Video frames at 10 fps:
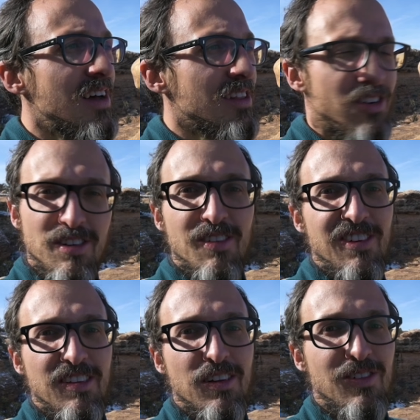don't just
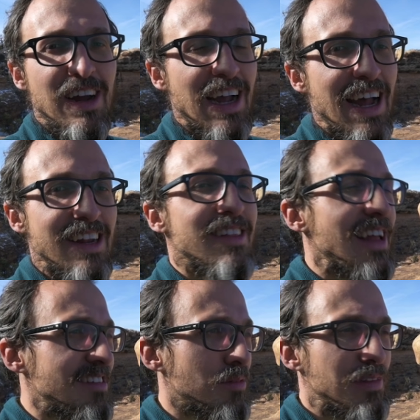visit the Grand Canyon,
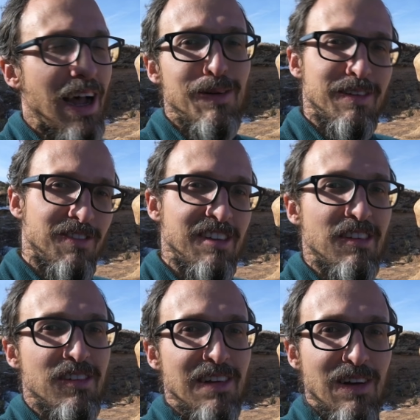take some time and
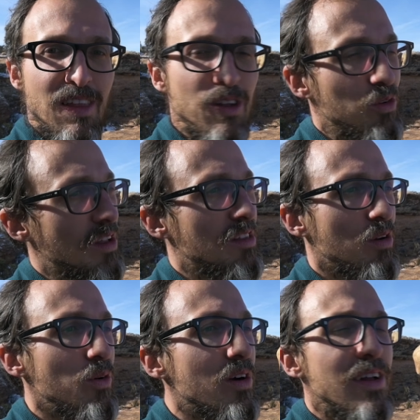visit southern Utah too.